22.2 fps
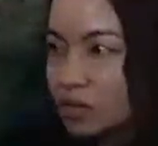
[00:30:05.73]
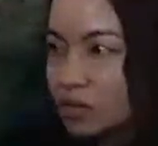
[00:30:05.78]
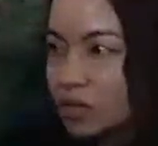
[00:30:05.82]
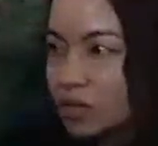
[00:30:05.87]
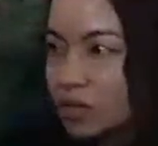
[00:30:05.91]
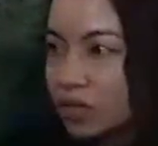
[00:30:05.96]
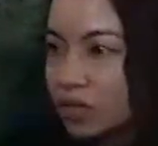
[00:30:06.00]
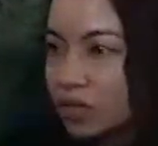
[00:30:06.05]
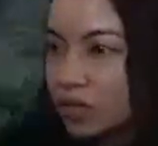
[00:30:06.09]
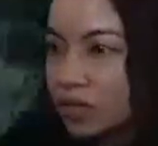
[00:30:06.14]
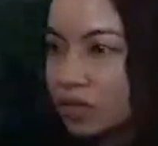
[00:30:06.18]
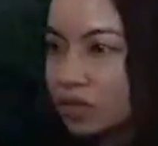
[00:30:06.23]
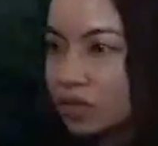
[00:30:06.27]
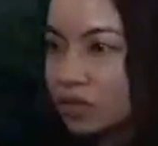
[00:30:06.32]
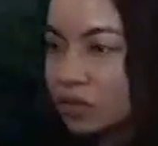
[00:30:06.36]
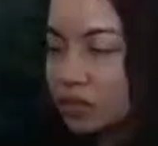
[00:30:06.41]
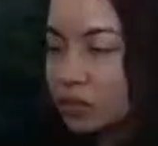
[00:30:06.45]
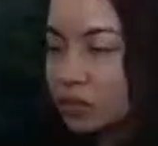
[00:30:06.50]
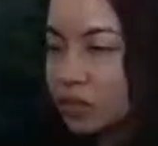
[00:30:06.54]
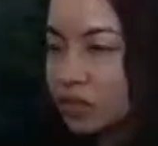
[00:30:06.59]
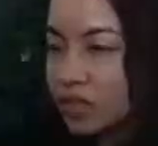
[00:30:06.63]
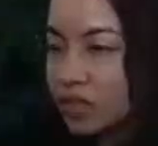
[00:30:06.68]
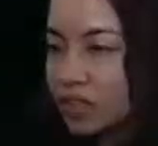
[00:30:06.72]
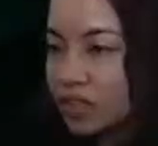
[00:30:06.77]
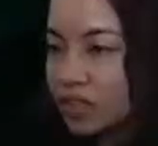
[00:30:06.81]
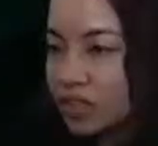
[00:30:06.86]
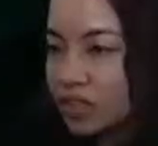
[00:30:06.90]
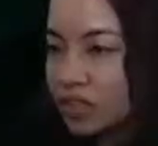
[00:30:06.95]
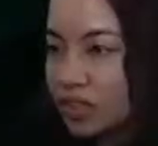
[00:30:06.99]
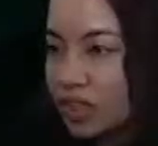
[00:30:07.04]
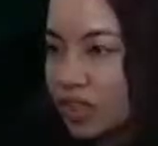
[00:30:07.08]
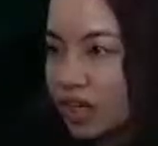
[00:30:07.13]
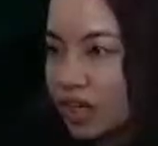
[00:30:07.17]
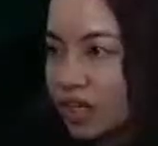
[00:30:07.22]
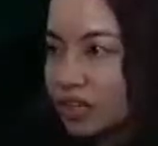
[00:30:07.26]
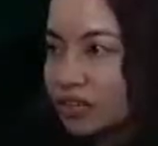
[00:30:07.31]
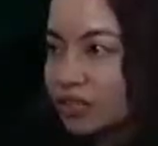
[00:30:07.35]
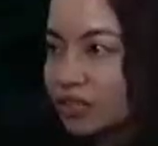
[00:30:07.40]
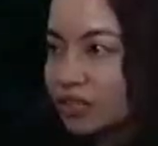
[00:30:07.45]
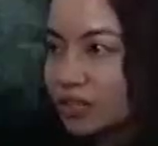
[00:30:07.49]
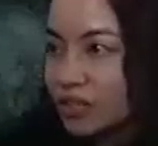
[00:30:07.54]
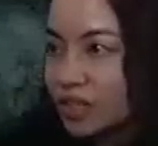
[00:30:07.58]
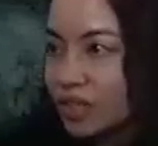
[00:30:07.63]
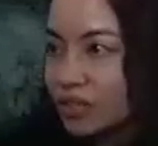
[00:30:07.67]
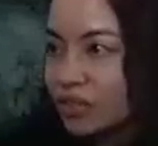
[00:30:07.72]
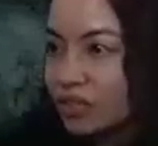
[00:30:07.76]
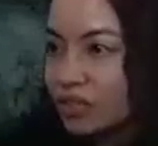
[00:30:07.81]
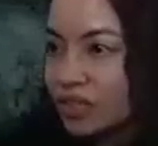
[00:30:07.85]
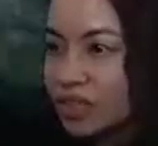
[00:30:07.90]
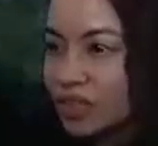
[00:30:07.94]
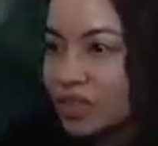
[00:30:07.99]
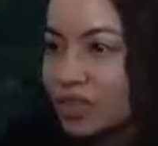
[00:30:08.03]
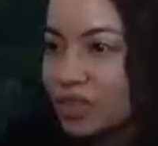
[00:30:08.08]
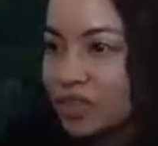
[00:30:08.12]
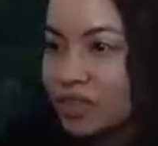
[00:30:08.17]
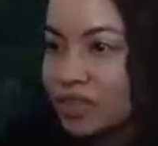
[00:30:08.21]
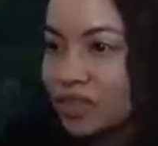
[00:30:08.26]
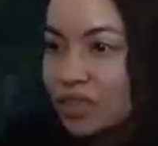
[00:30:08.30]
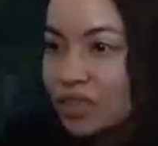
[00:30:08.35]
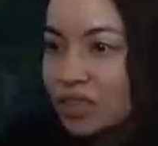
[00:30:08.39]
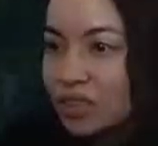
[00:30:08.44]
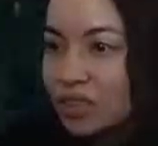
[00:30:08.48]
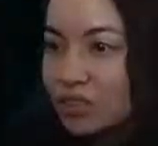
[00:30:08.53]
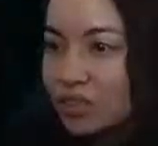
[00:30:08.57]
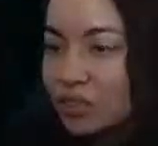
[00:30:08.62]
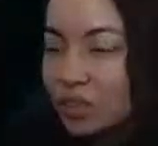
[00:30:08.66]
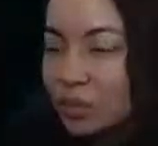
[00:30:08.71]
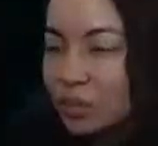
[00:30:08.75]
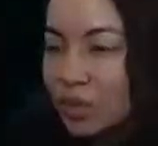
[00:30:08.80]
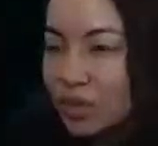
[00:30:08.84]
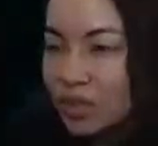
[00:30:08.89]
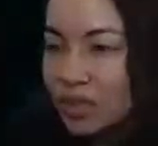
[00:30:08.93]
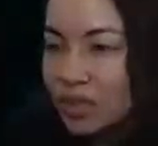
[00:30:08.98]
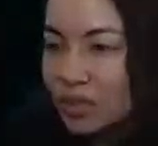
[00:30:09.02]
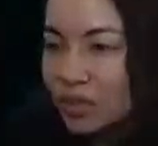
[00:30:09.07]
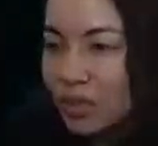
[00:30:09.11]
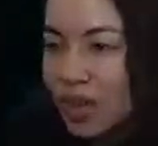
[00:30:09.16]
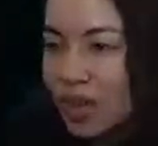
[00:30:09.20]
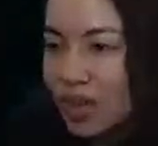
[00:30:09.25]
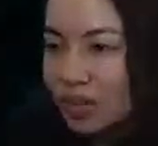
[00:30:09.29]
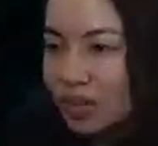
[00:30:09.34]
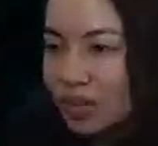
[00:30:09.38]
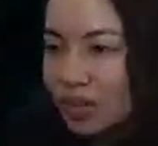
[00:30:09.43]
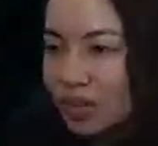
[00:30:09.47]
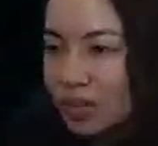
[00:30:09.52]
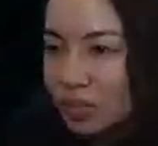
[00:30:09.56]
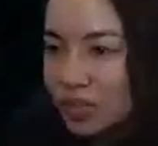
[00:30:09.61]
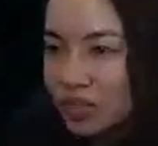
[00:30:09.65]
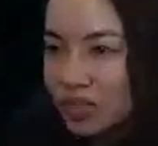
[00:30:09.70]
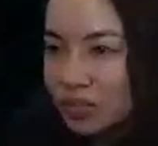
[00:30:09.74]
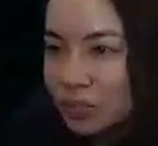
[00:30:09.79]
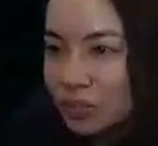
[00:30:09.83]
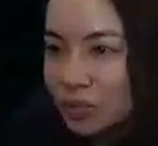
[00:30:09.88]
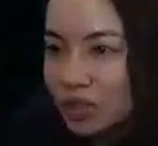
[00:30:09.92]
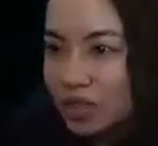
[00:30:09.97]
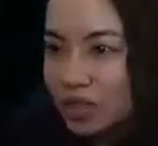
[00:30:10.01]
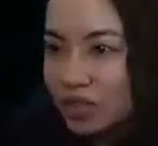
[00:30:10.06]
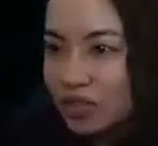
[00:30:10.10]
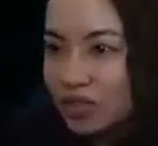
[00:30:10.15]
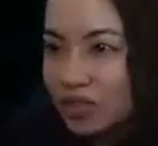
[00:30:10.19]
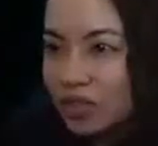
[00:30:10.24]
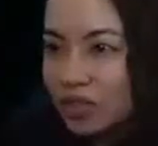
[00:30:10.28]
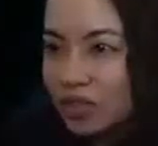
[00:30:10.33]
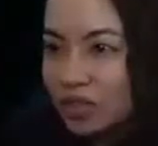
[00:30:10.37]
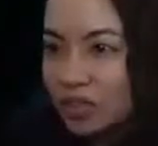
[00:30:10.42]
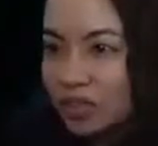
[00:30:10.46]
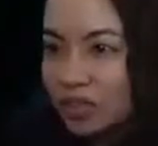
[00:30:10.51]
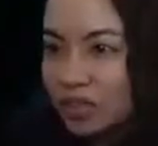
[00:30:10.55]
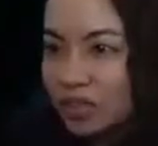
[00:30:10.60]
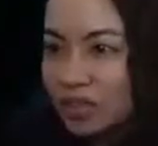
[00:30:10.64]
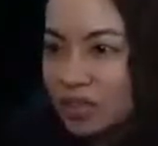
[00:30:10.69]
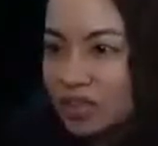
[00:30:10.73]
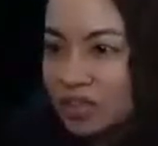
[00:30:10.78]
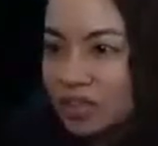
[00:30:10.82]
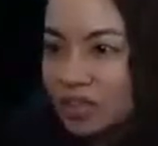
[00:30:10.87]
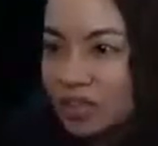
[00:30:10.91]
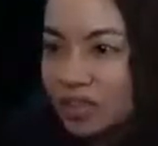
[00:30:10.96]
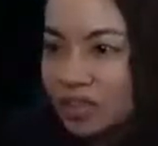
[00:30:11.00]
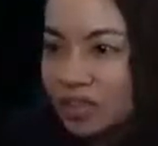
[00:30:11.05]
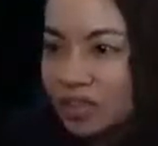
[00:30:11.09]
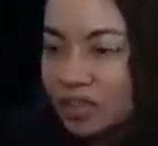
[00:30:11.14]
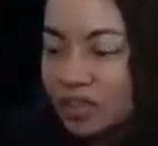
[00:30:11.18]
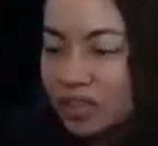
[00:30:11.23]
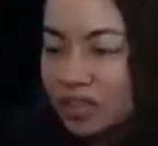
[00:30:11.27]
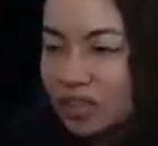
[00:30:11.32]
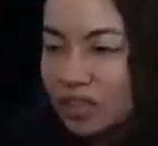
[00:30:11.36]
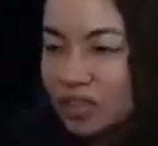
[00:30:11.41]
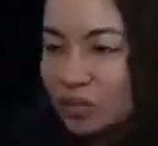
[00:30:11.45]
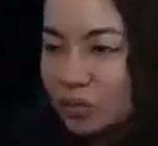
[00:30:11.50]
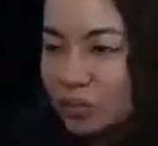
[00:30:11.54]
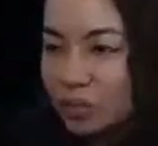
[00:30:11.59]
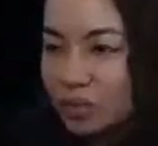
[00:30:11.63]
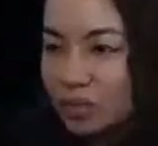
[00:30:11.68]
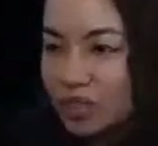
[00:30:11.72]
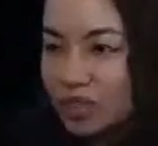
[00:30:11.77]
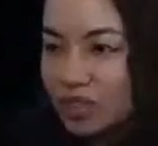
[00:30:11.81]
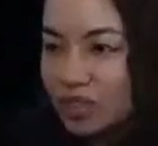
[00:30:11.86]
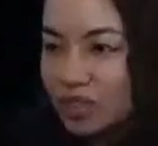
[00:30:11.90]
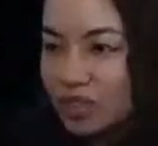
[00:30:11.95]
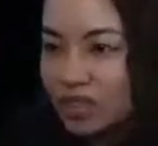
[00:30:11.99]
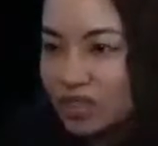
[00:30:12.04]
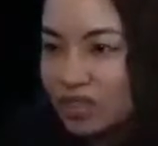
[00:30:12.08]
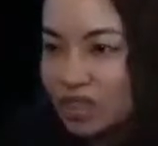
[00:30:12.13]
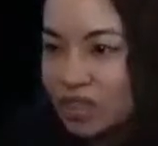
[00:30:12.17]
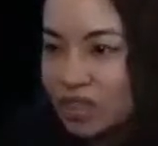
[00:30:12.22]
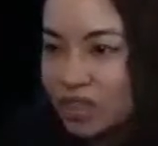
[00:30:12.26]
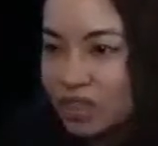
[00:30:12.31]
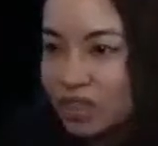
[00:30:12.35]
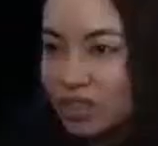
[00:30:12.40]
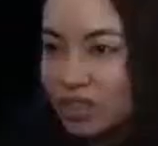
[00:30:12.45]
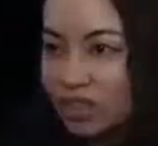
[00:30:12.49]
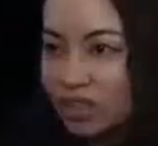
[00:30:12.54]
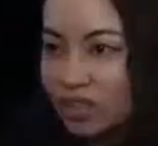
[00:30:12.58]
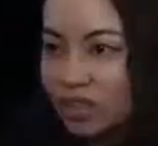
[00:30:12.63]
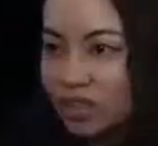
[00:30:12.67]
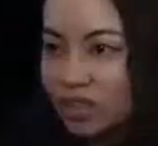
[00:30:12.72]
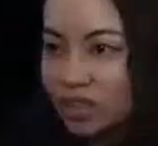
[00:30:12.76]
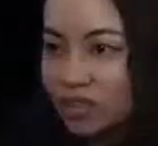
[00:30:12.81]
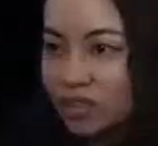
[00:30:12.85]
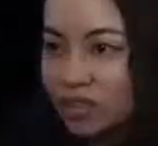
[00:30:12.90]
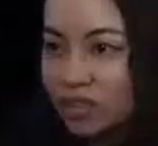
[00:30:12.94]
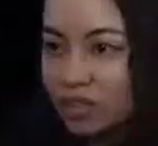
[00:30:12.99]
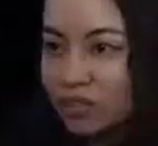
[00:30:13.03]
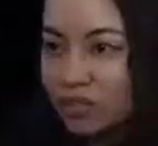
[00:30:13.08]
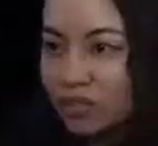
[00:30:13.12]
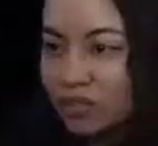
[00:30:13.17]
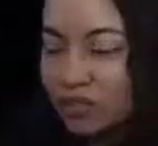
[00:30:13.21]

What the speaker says: Okay, on the northeast. Yeah. Every person you add, 100% more. Make it pretty tanky.